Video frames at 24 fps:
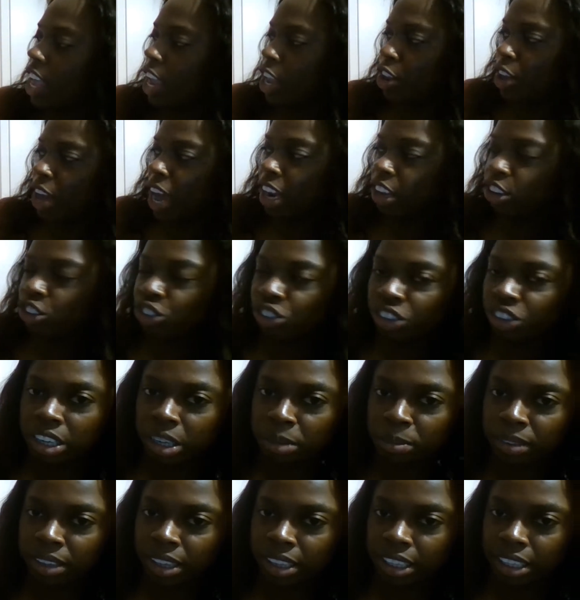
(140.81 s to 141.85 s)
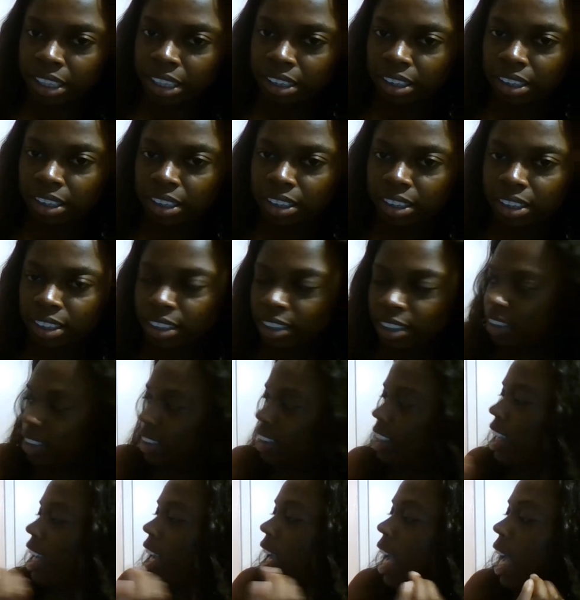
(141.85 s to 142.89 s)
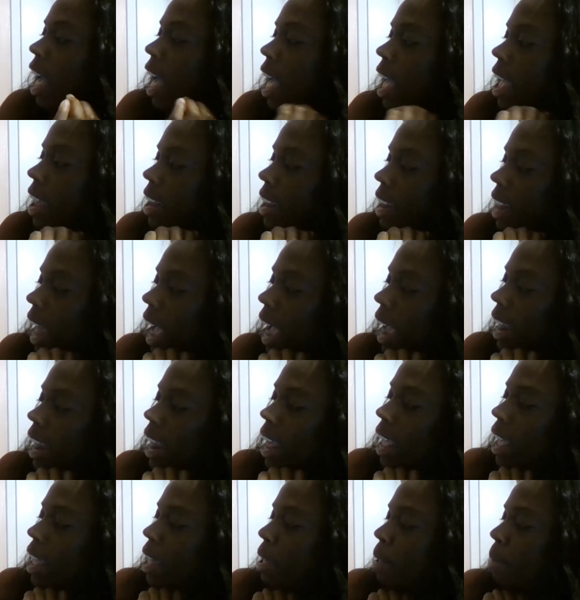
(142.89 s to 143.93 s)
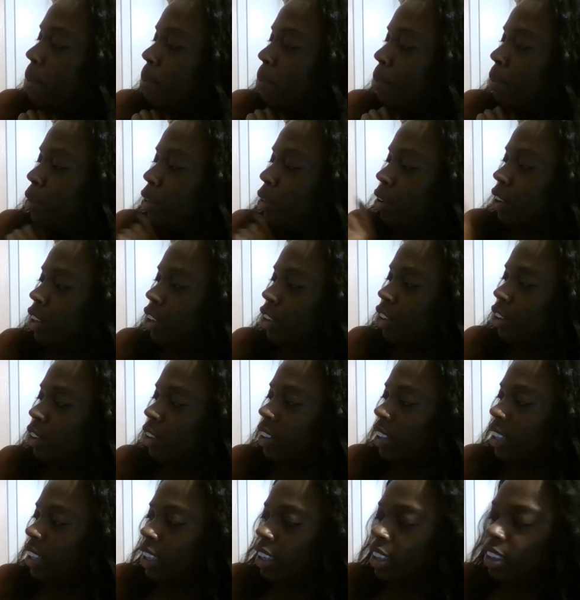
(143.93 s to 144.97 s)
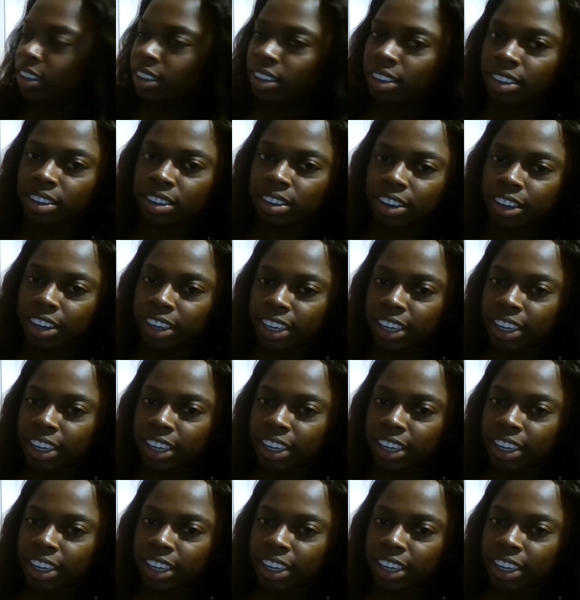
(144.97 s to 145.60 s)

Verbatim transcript: And you got to drink up to this. 9 a.m. You can do this. You're